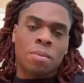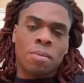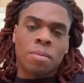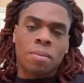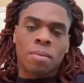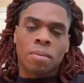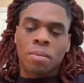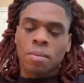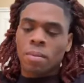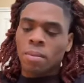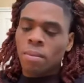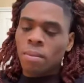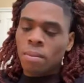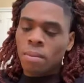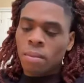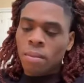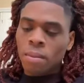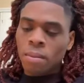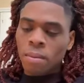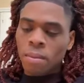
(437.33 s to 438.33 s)

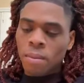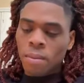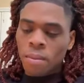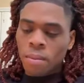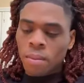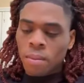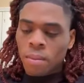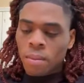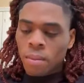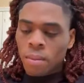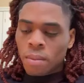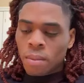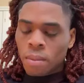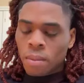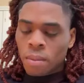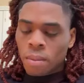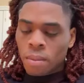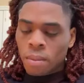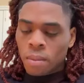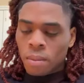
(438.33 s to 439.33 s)

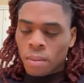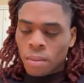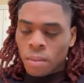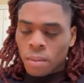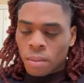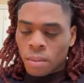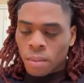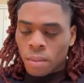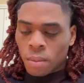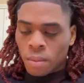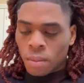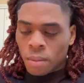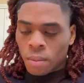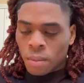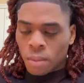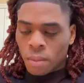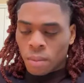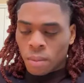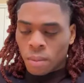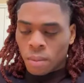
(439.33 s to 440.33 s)

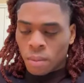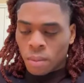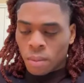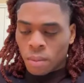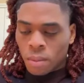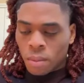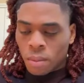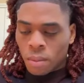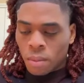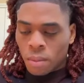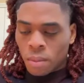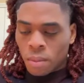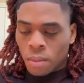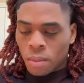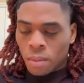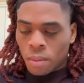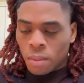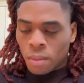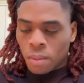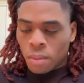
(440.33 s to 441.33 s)

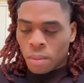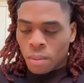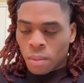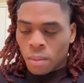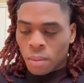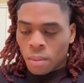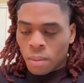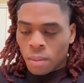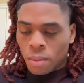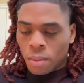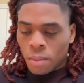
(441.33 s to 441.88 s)
Nobody speaks.